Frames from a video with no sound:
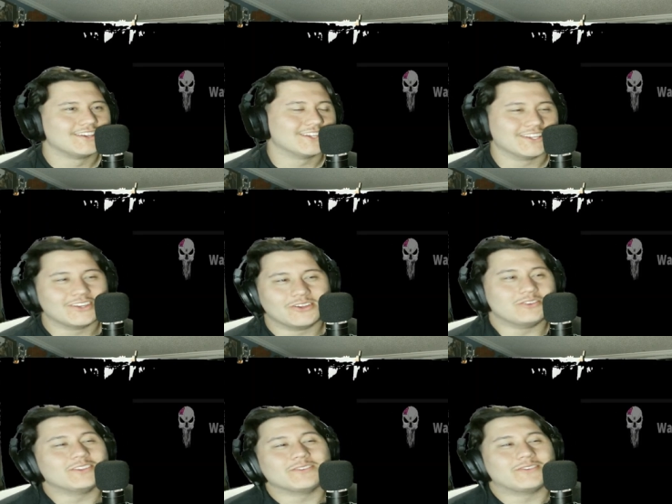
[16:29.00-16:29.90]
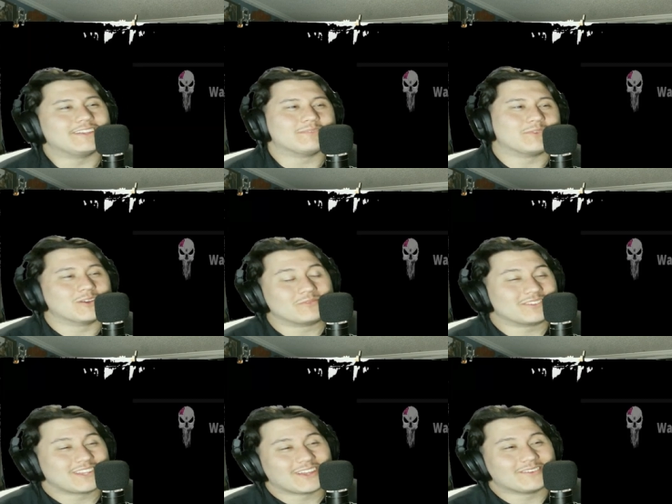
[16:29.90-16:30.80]
who defeats the purpose
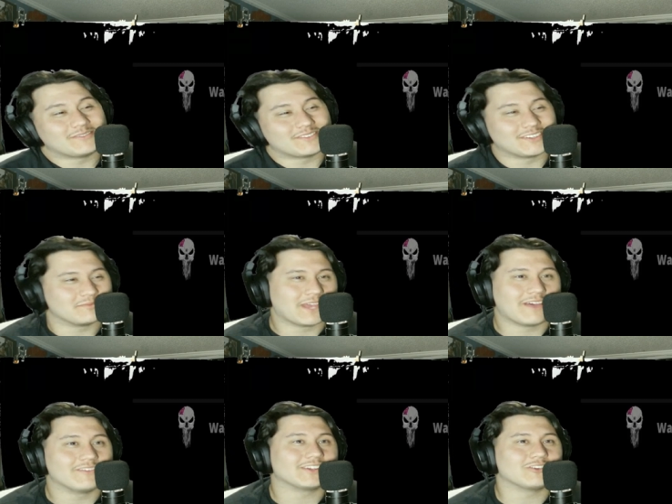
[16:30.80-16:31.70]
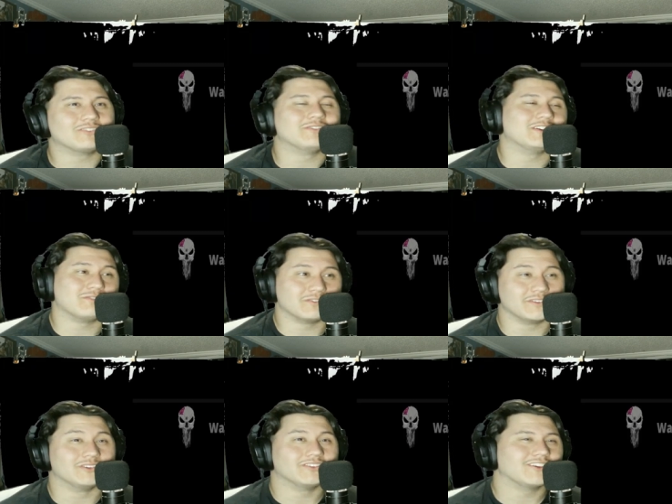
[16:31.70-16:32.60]
of just having a ghost video for
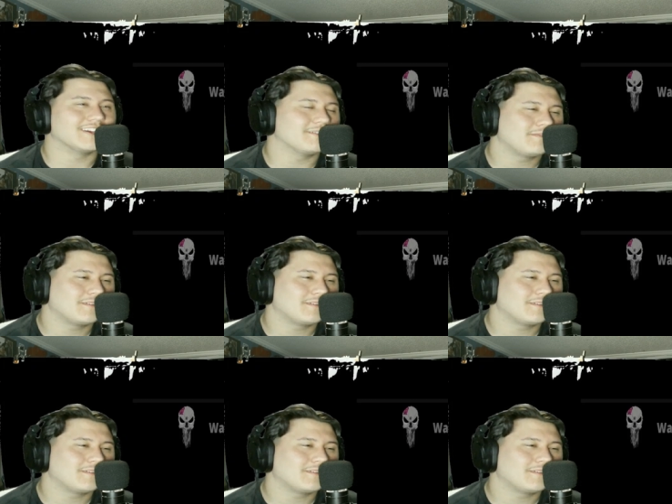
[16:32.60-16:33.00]
views, right?